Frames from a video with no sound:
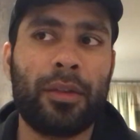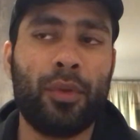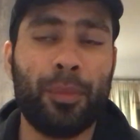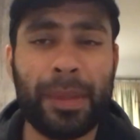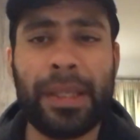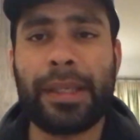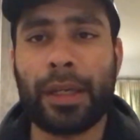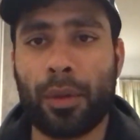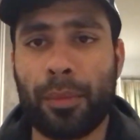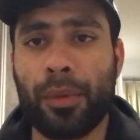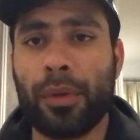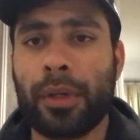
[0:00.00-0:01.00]
You beat
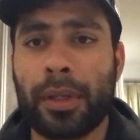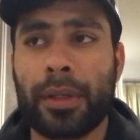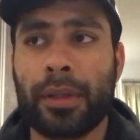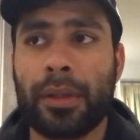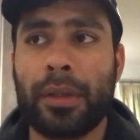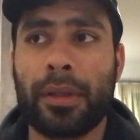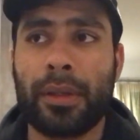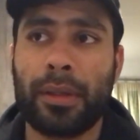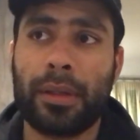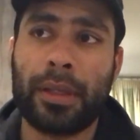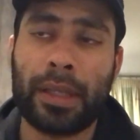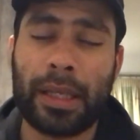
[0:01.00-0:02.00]
Kell Brook
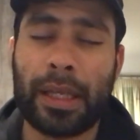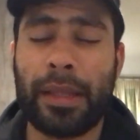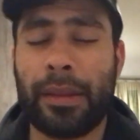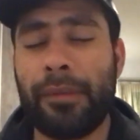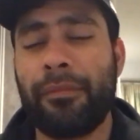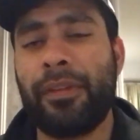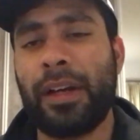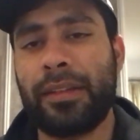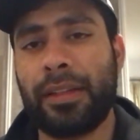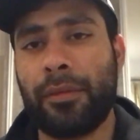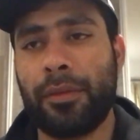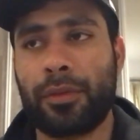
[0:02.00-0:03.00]
and then
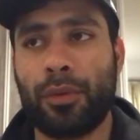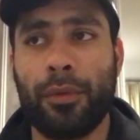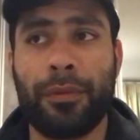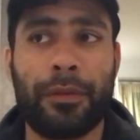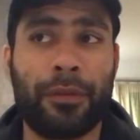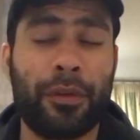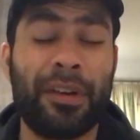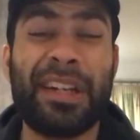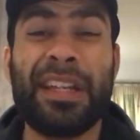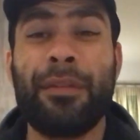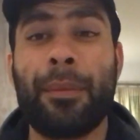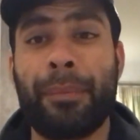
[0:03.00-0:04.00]
fight Terence Crawford for
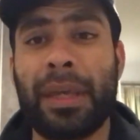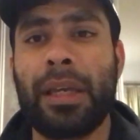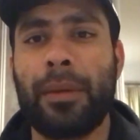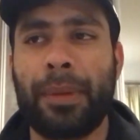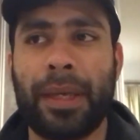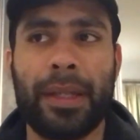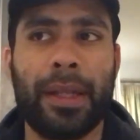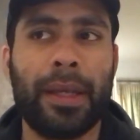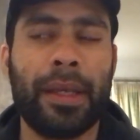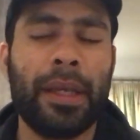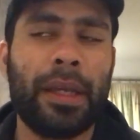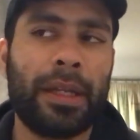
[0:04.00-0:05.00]
an even bigger
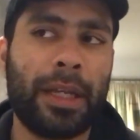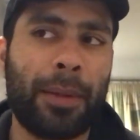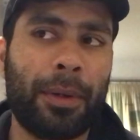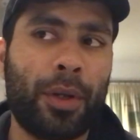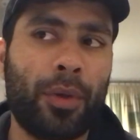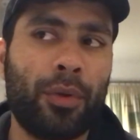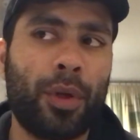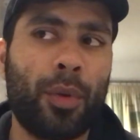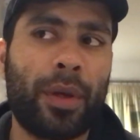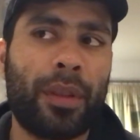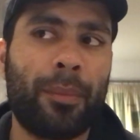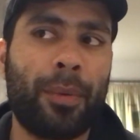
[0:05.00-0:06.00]
payday. Now, I don't know
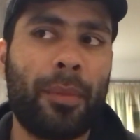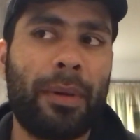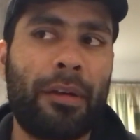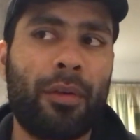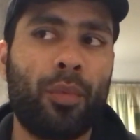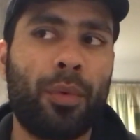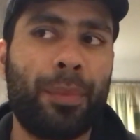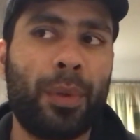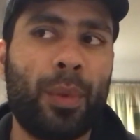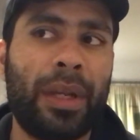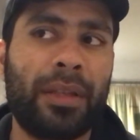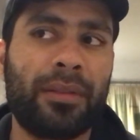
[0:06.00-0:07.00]
whether Bob Arum would be
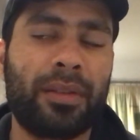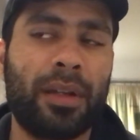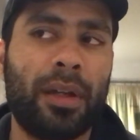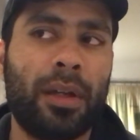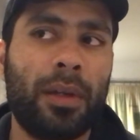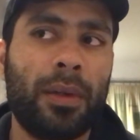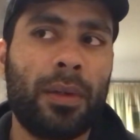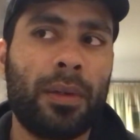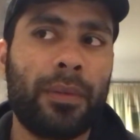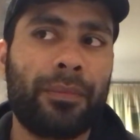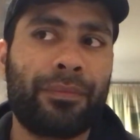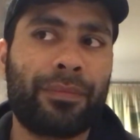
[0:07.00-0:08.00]
willing to
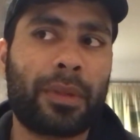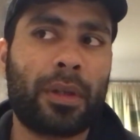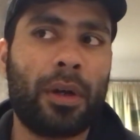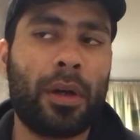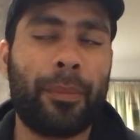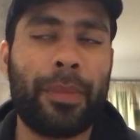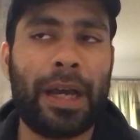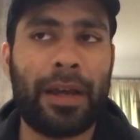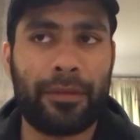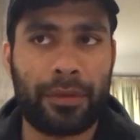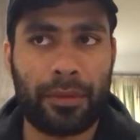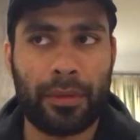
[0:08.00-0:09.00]
up
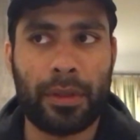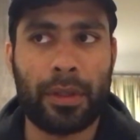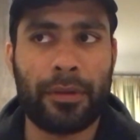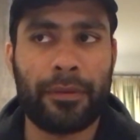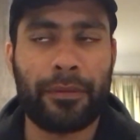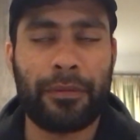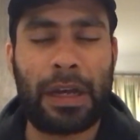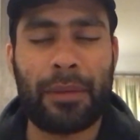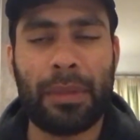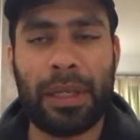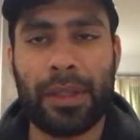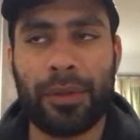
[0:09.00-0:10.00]
that
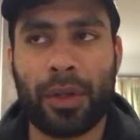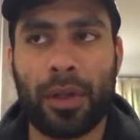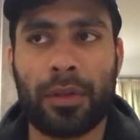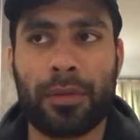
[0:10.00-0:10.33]
$5 million,